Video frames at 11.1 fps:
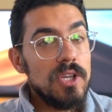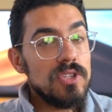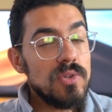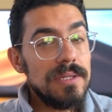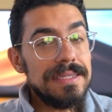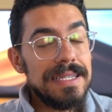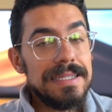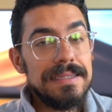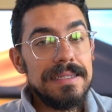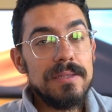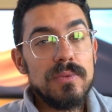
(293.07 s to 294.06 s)
So he'll take a
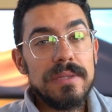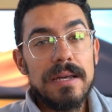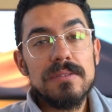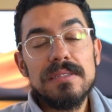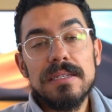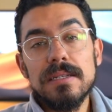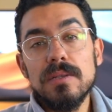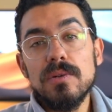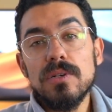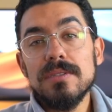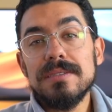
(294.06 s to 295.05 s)
deal without state and
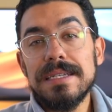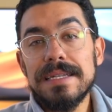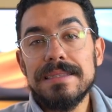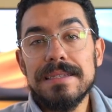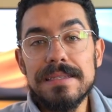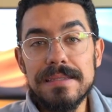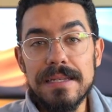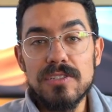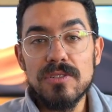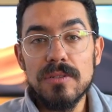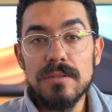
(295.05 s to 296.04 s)
local to get the
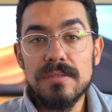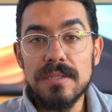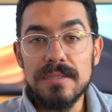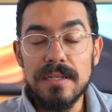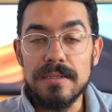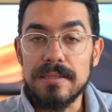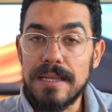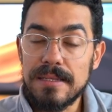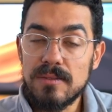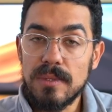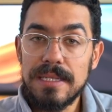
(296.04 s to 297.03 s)
essentials done.
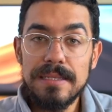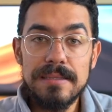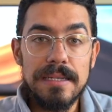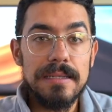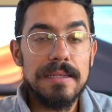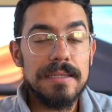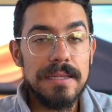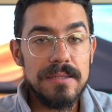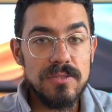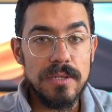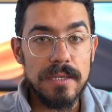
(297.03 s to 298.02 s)
That's what he said
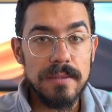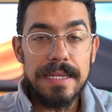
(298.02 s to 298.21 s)
yesterday.